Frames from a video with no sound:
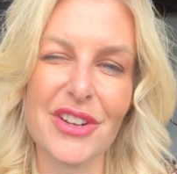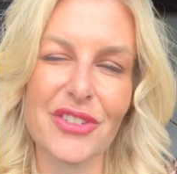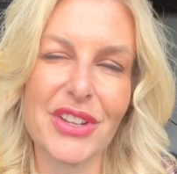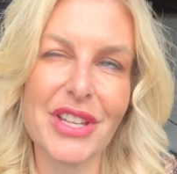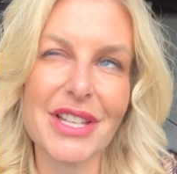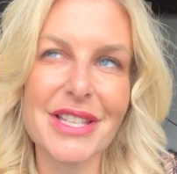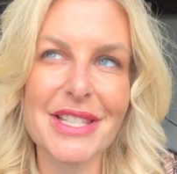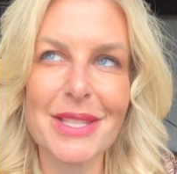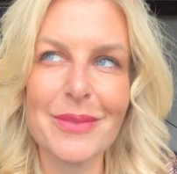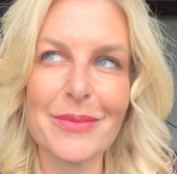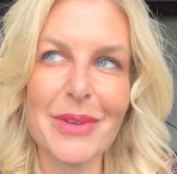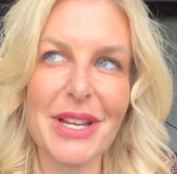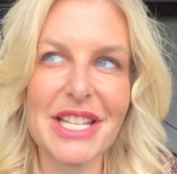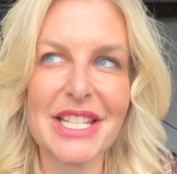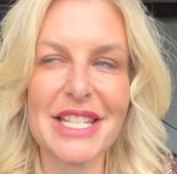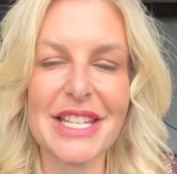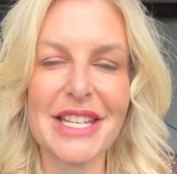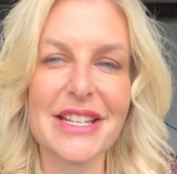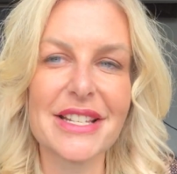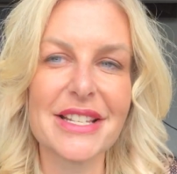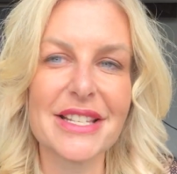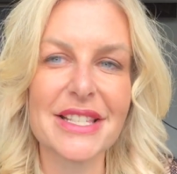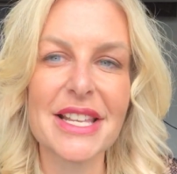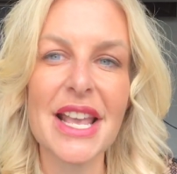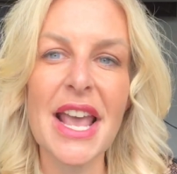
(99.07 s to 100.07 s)
get some
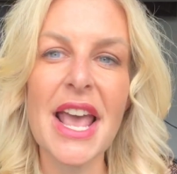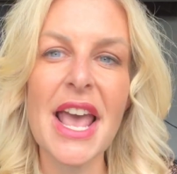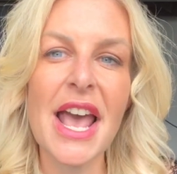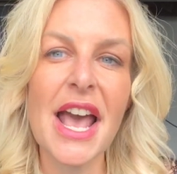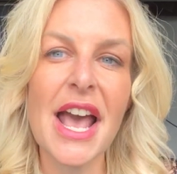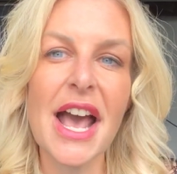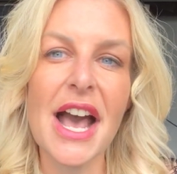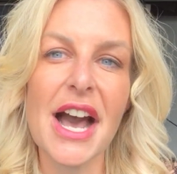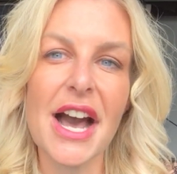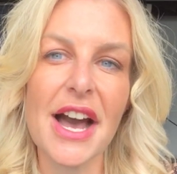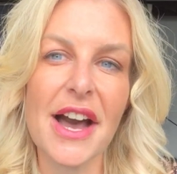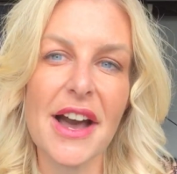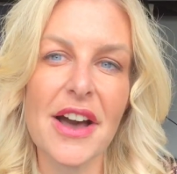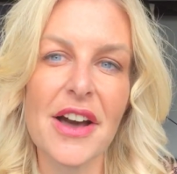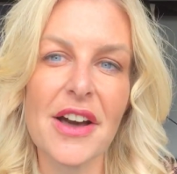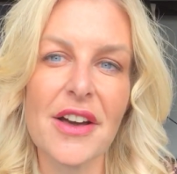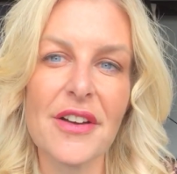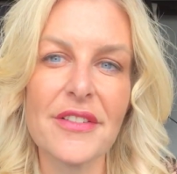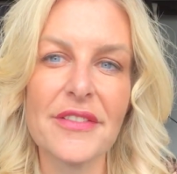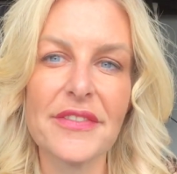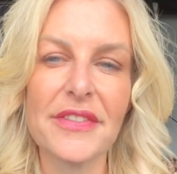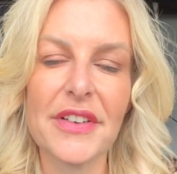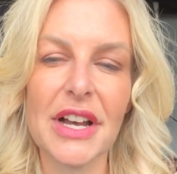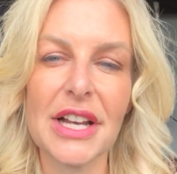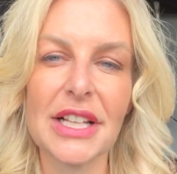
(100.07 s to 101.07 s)
ideas
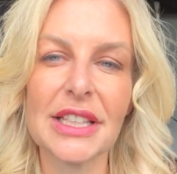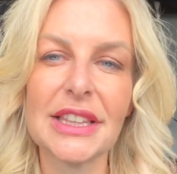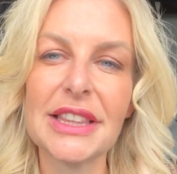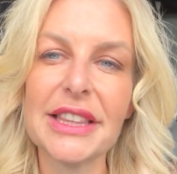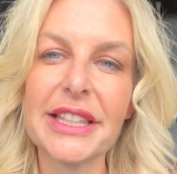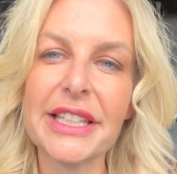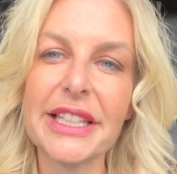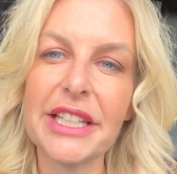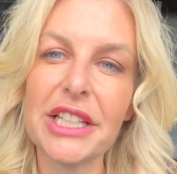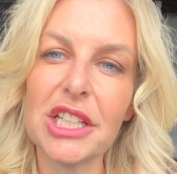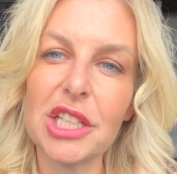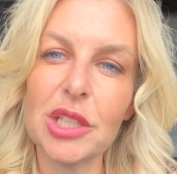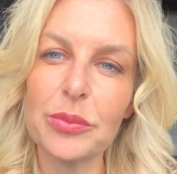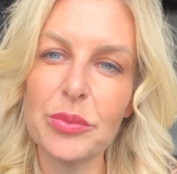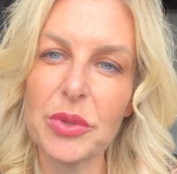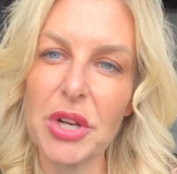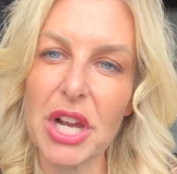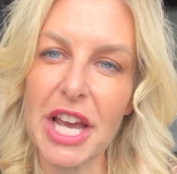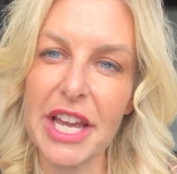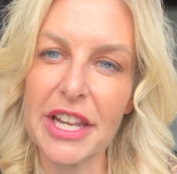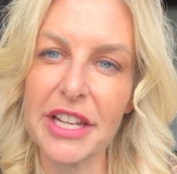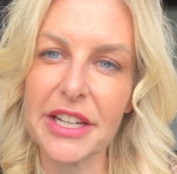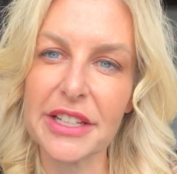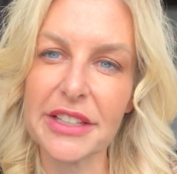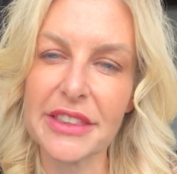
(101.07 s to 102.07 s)
of a little
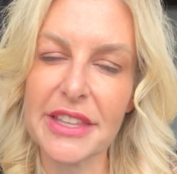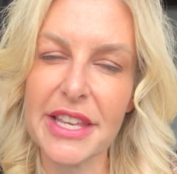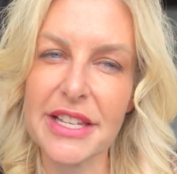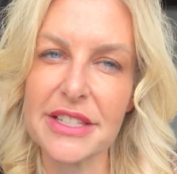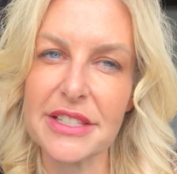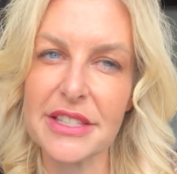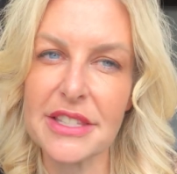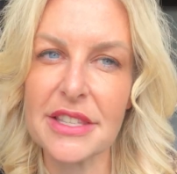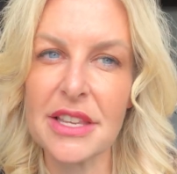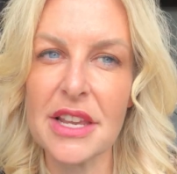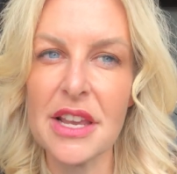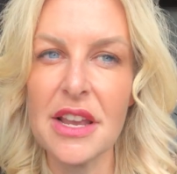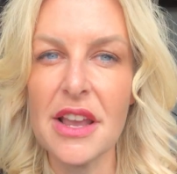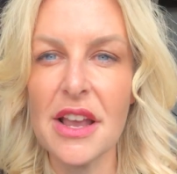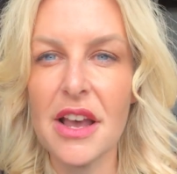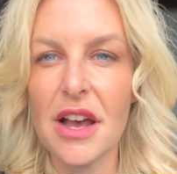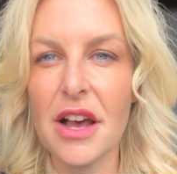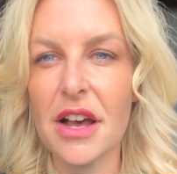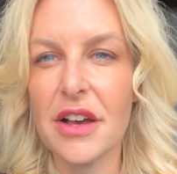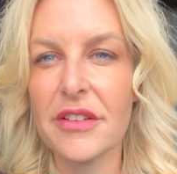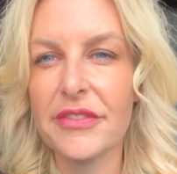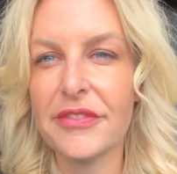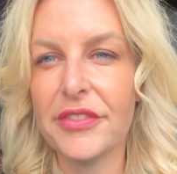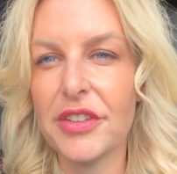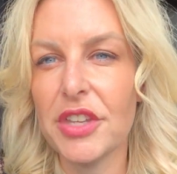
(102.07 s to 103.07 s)
product that's
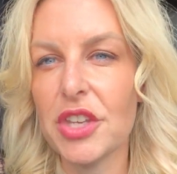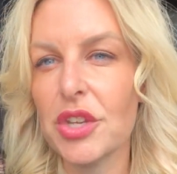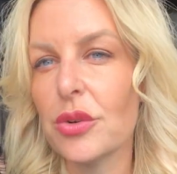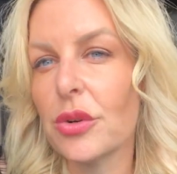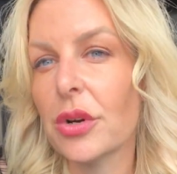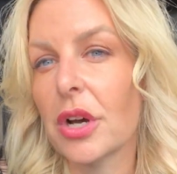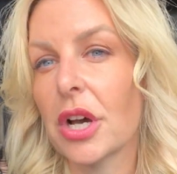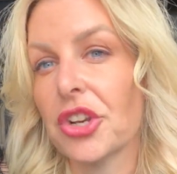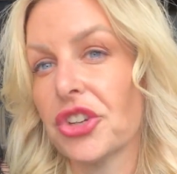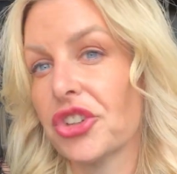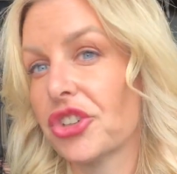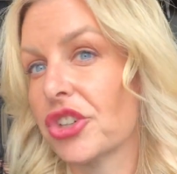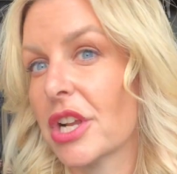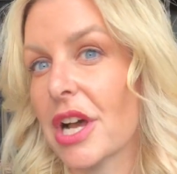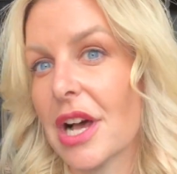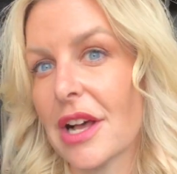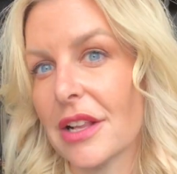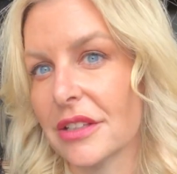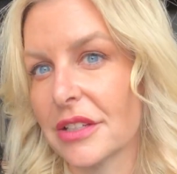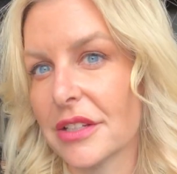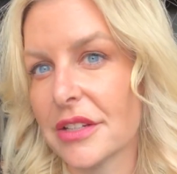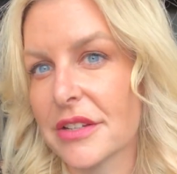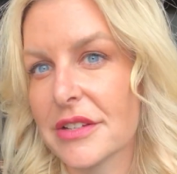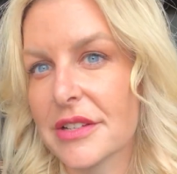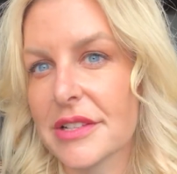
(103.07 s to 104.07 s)
a few
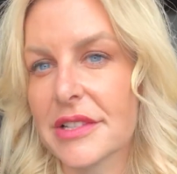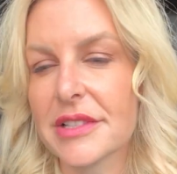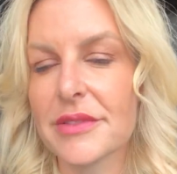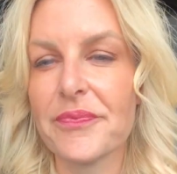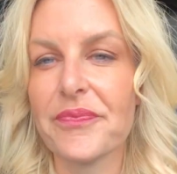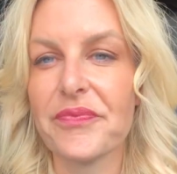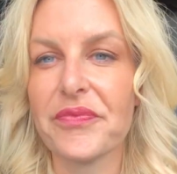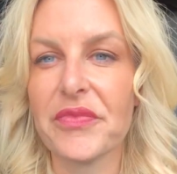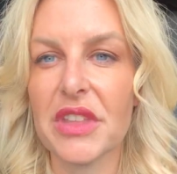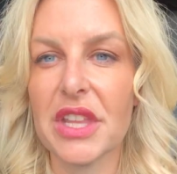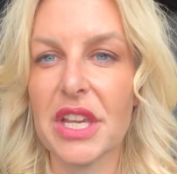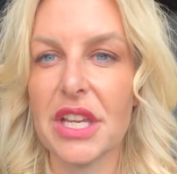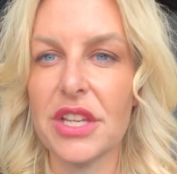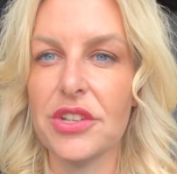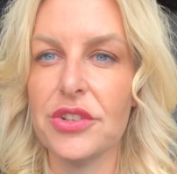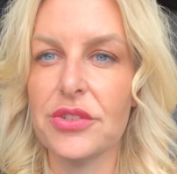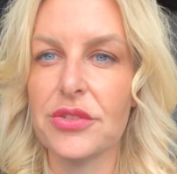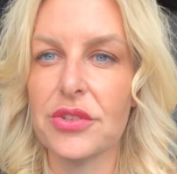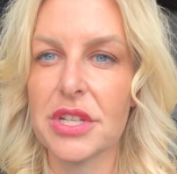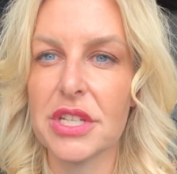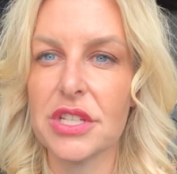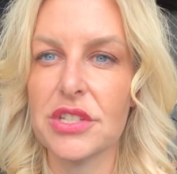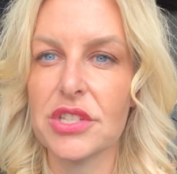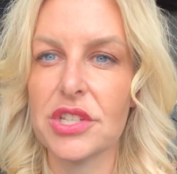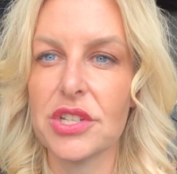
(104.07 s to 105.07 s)
$100s that you
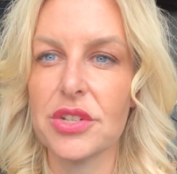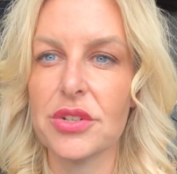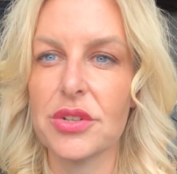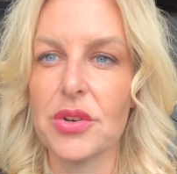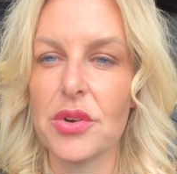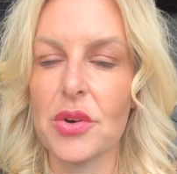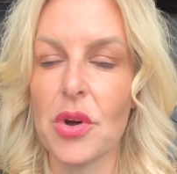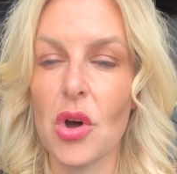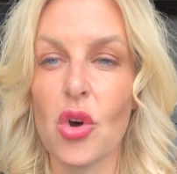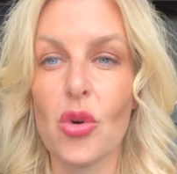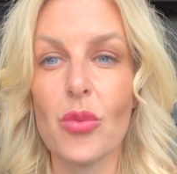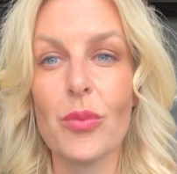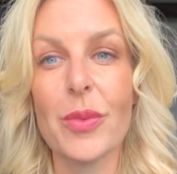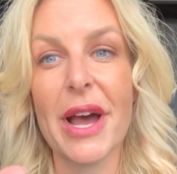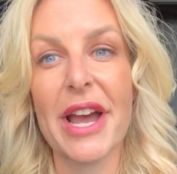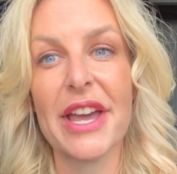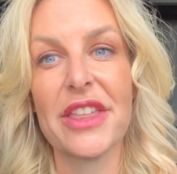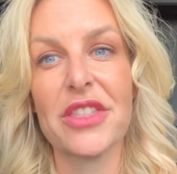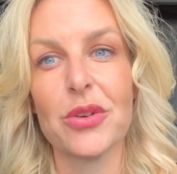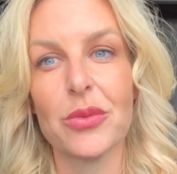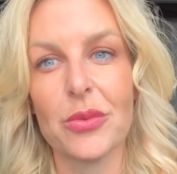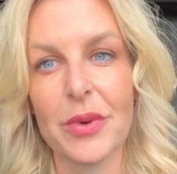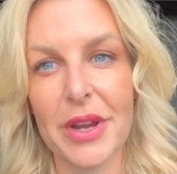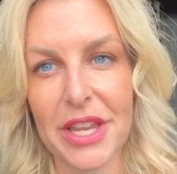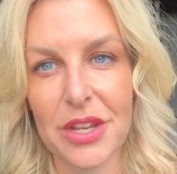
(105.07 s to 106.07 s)
can do oh by
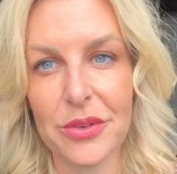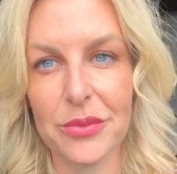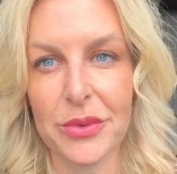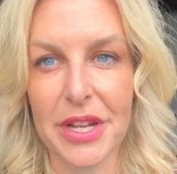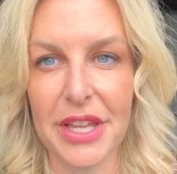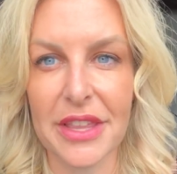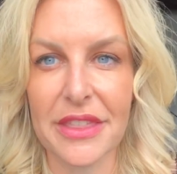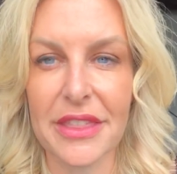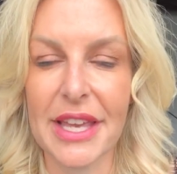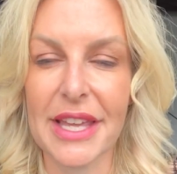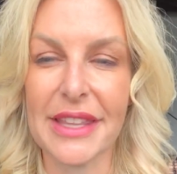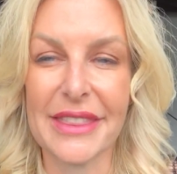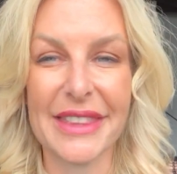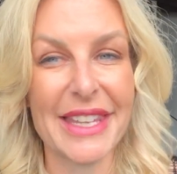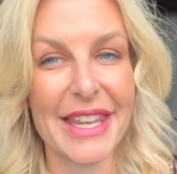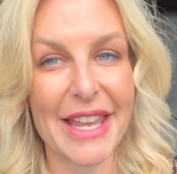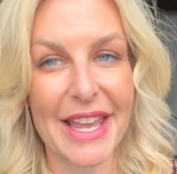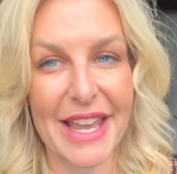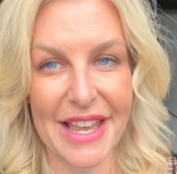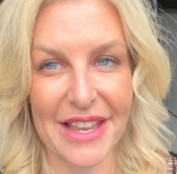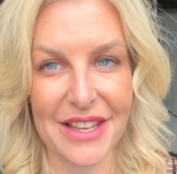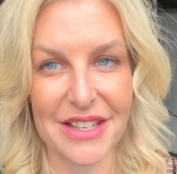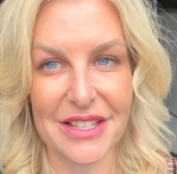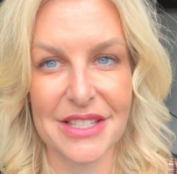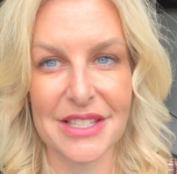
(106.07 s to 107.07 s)
the way with at the
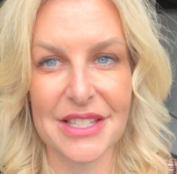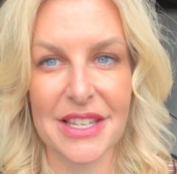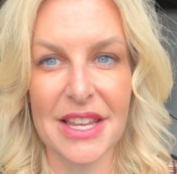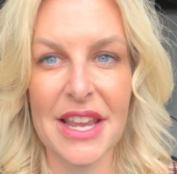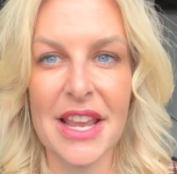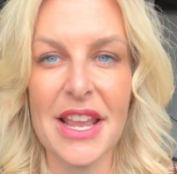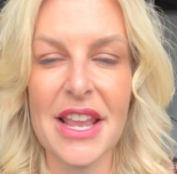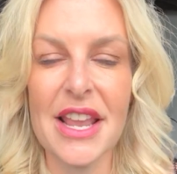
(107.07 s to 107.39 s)
end.